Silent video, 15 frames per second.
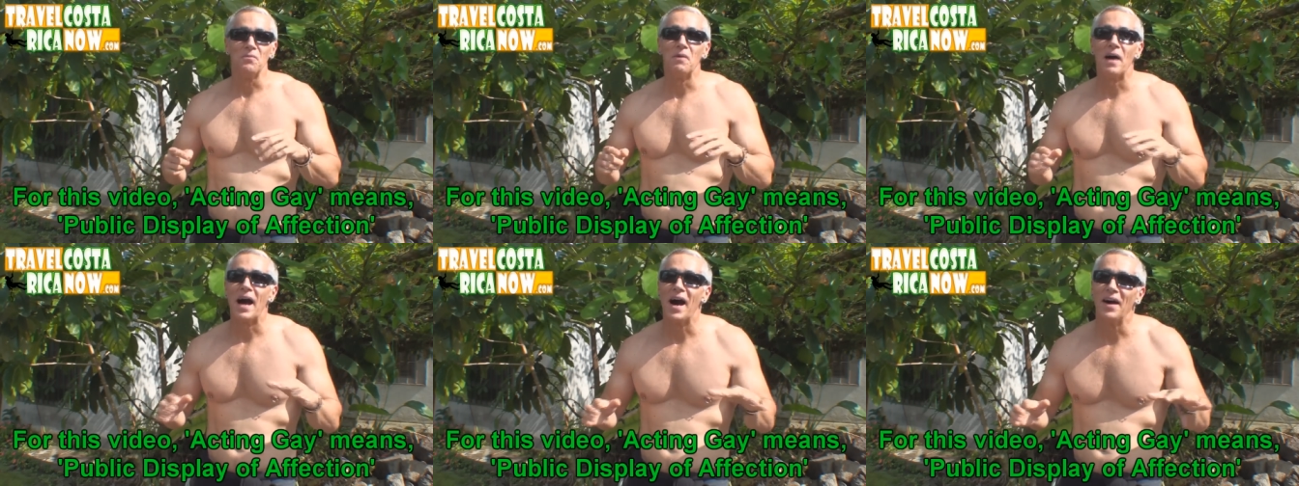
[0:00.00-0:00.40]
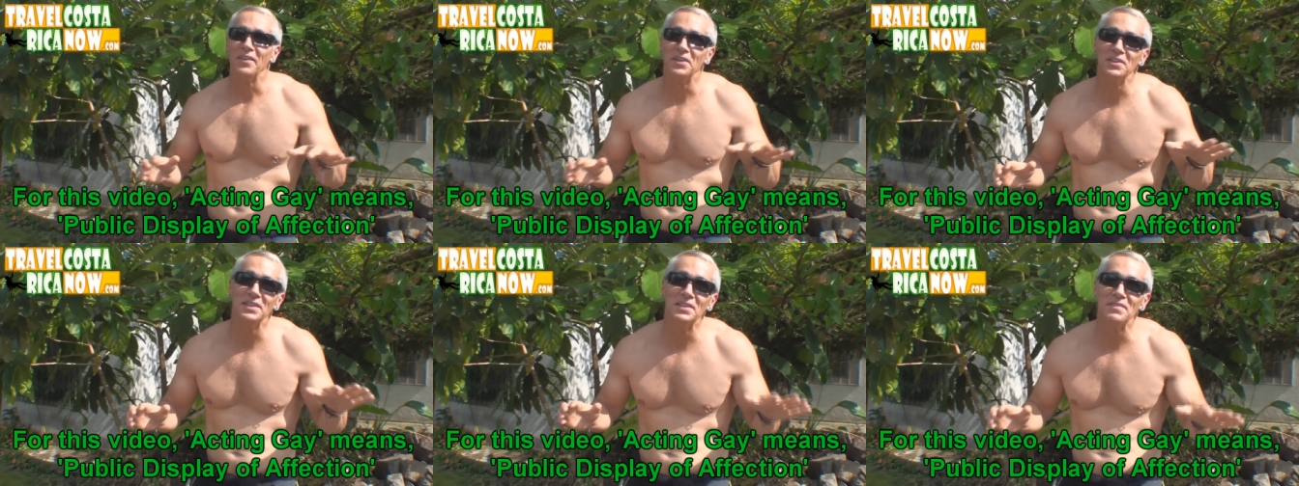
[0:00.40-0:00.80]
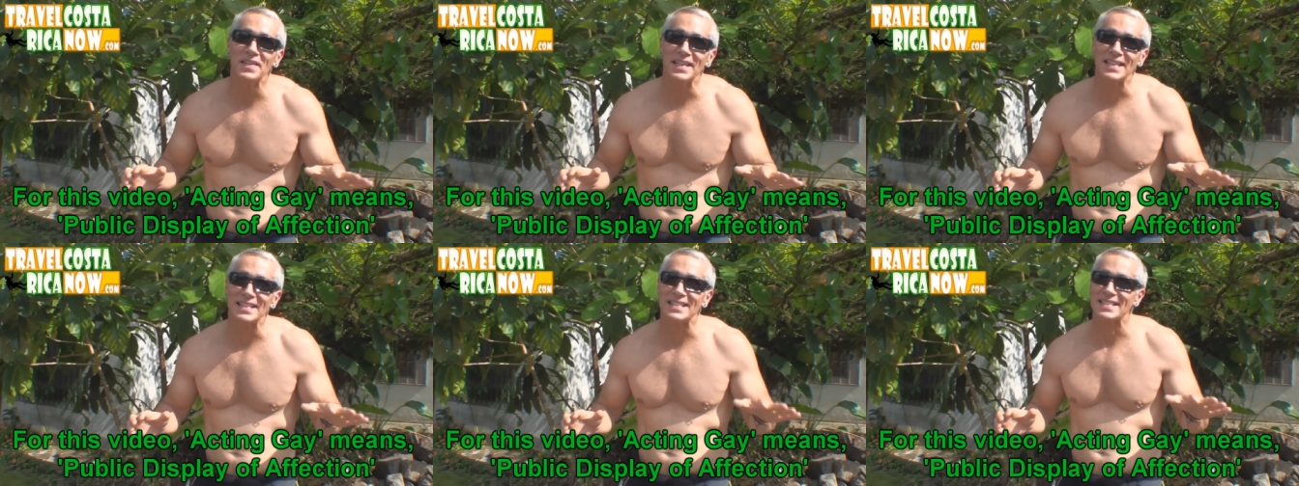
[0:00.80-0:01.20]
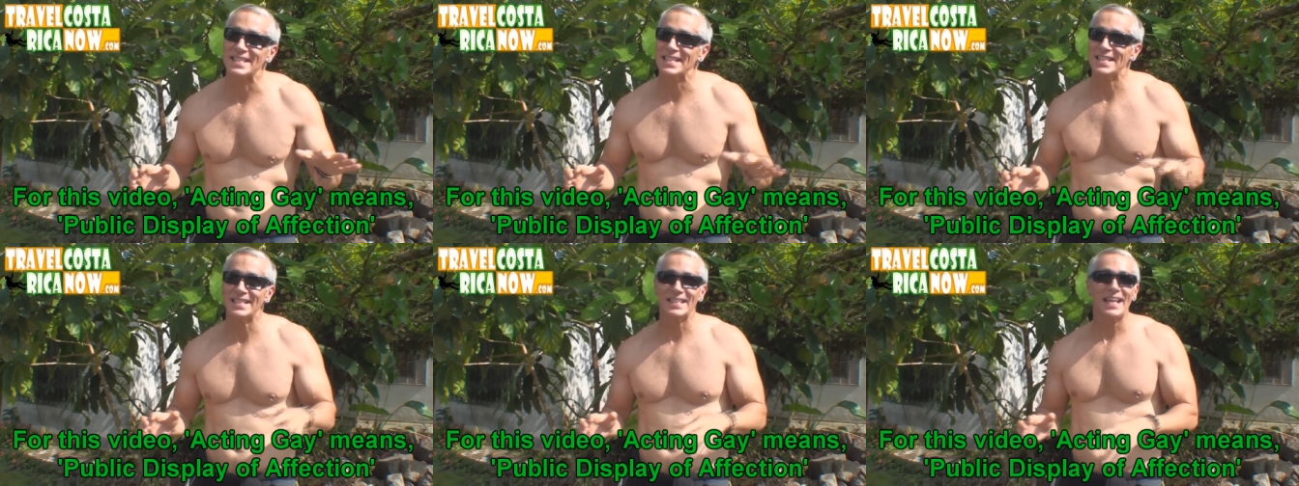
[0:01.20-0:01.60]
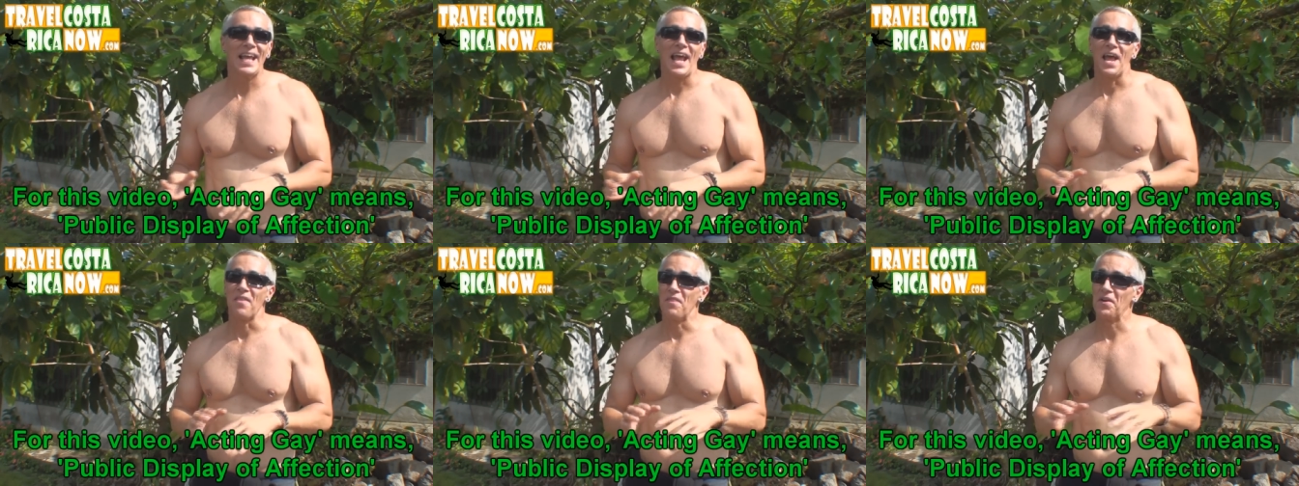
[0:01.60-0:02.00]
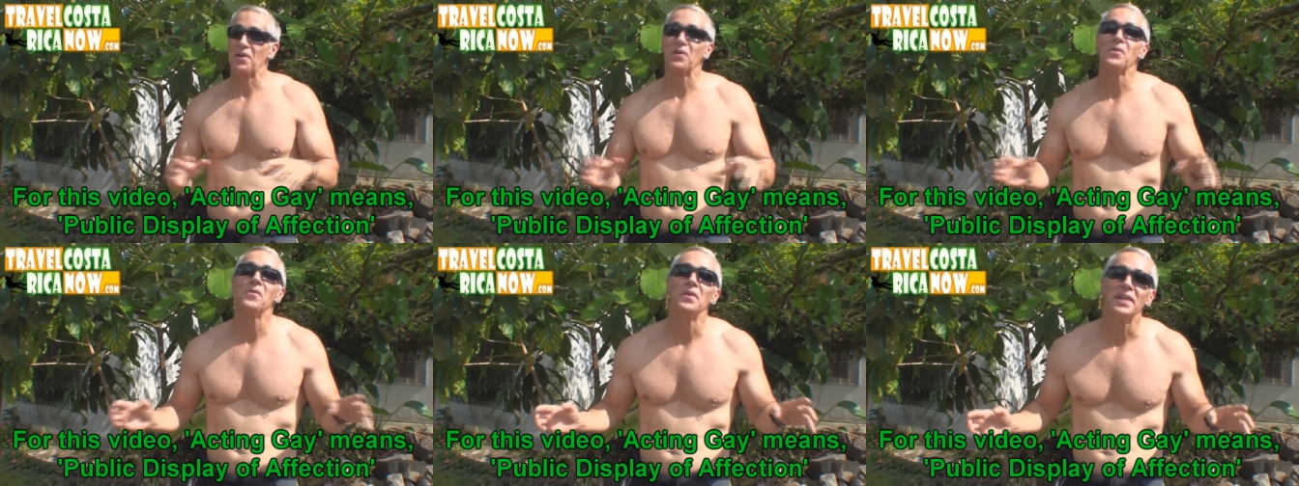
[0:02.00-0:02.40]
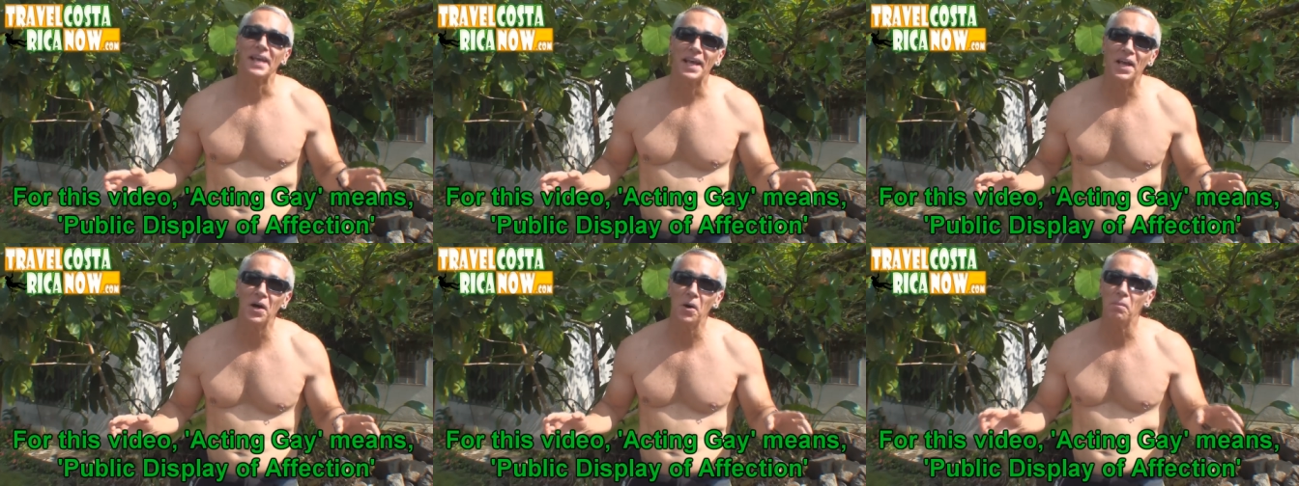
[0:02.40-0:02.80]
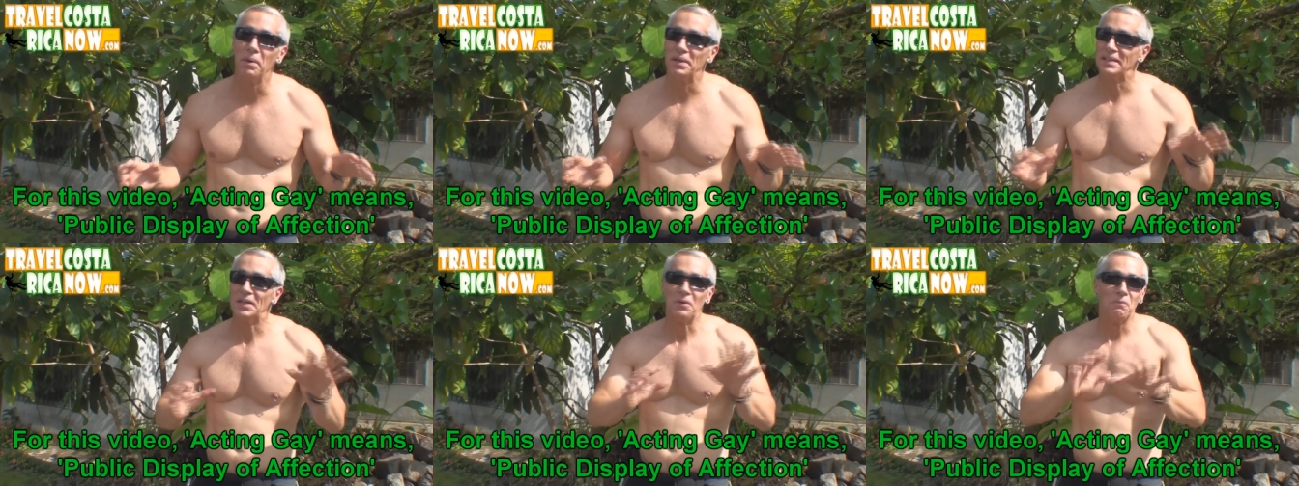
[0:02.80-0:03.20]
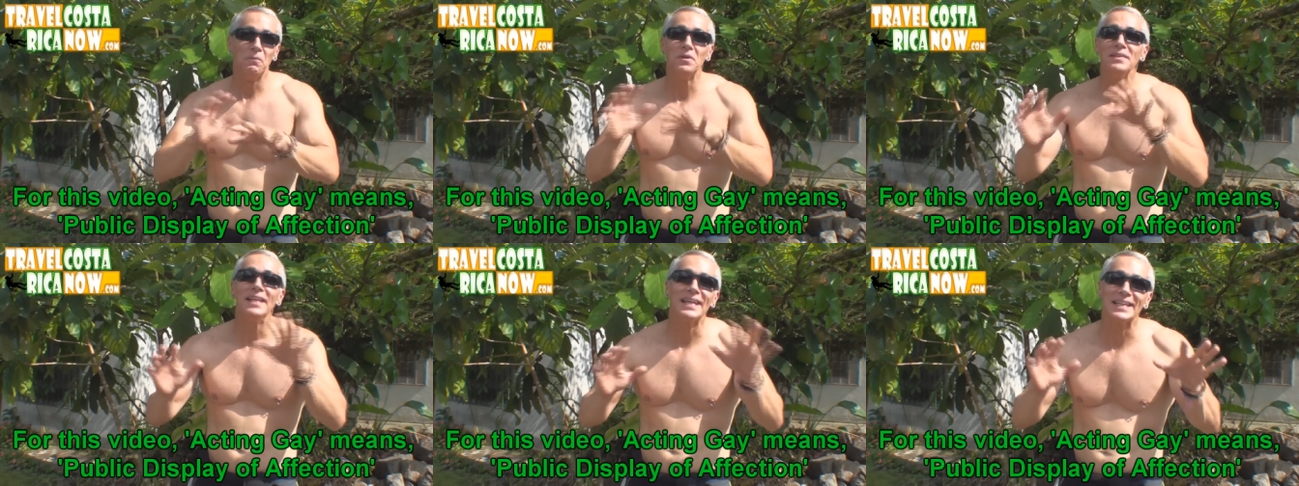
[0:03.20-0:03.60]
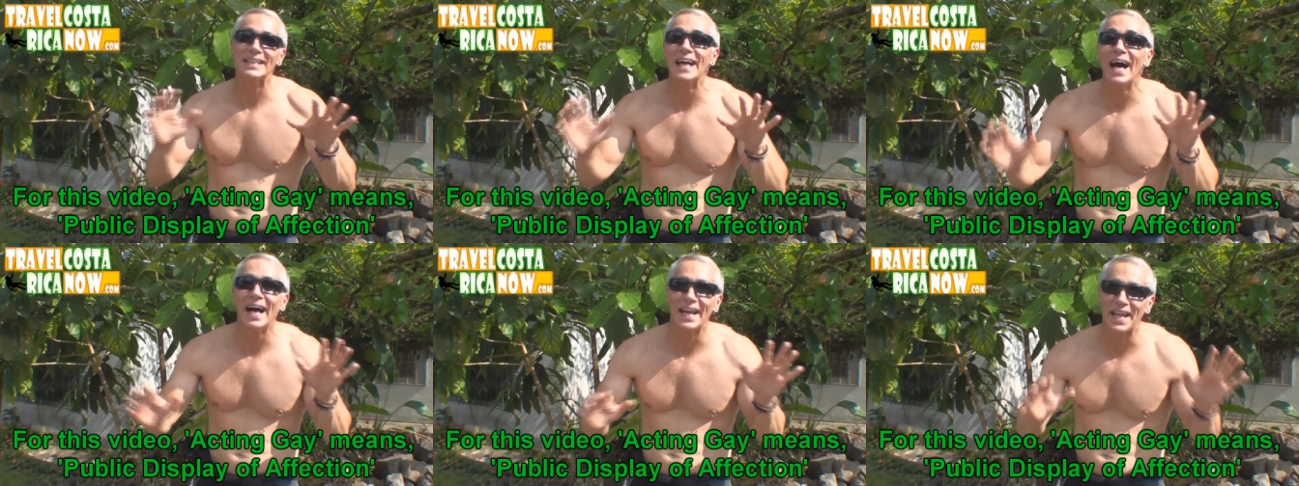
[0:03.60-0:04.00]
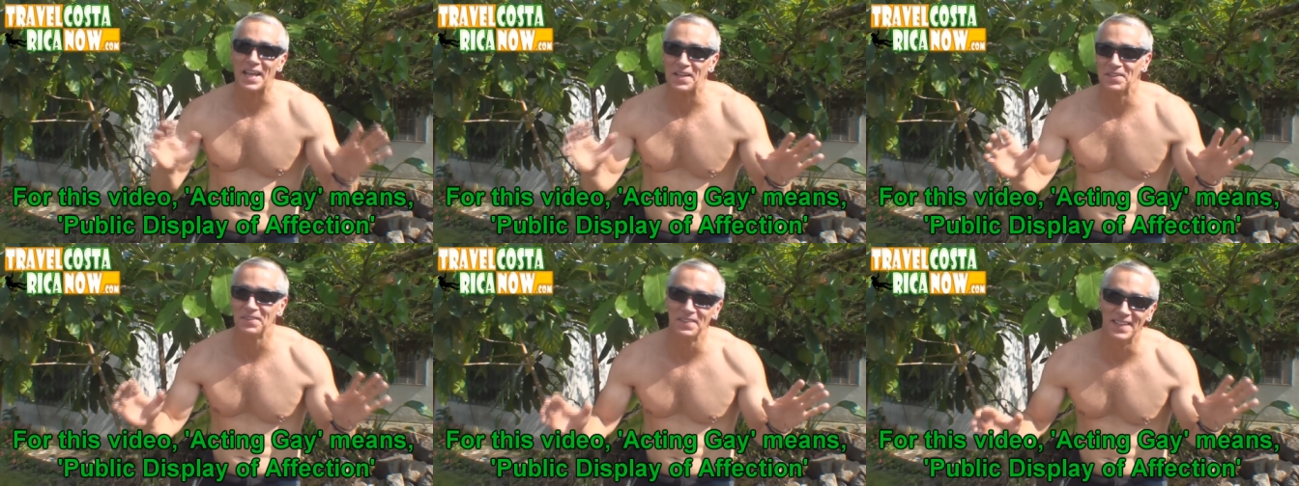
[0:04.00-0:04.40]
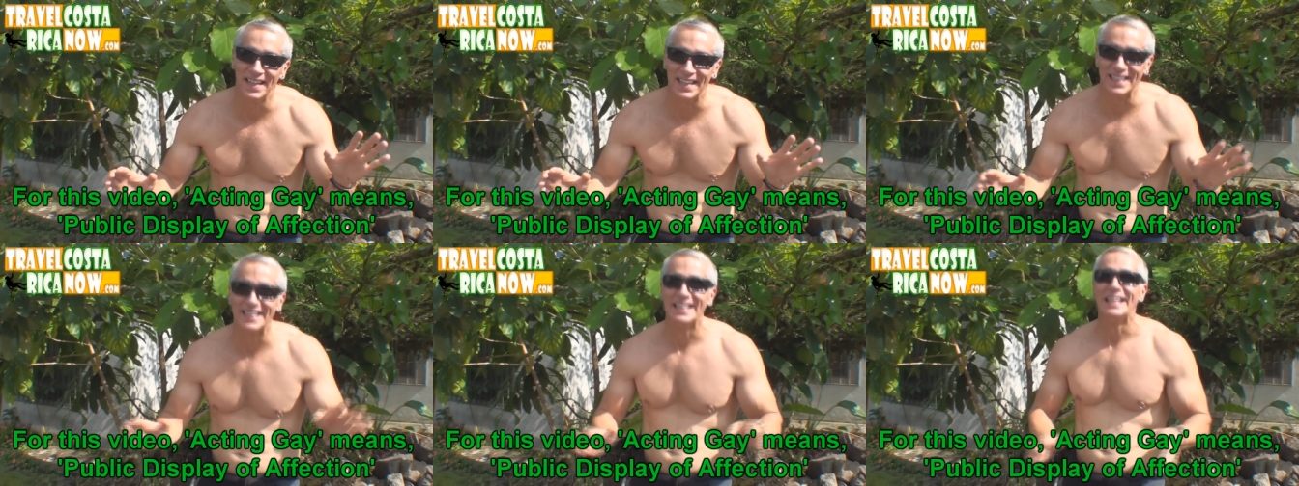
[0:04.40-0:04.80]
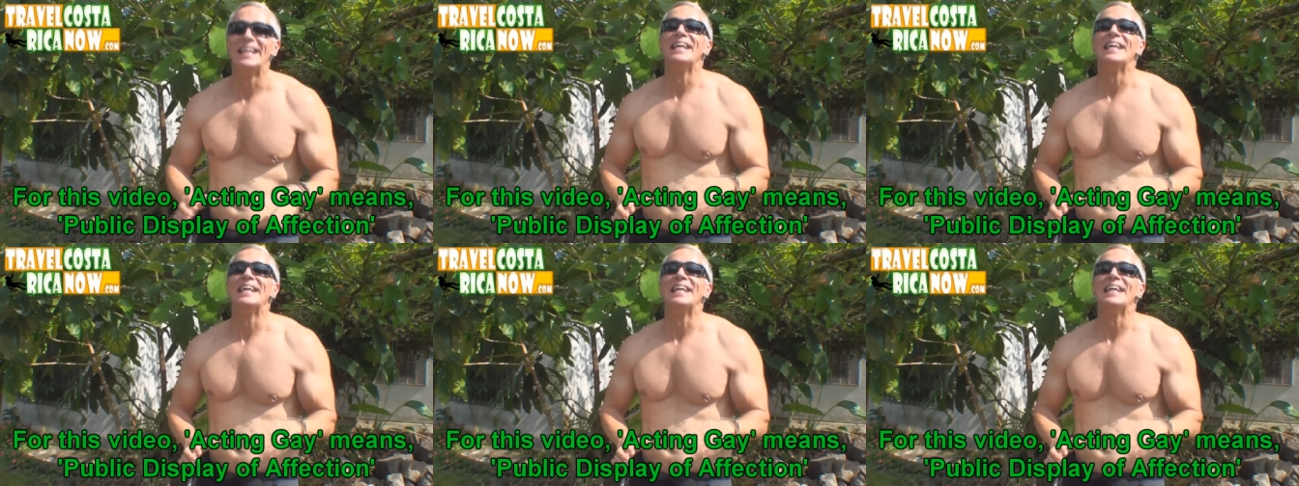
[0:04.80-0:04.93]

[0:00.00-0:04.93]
wow, they're living in sin and they're going to hell, but we'll let God handle that.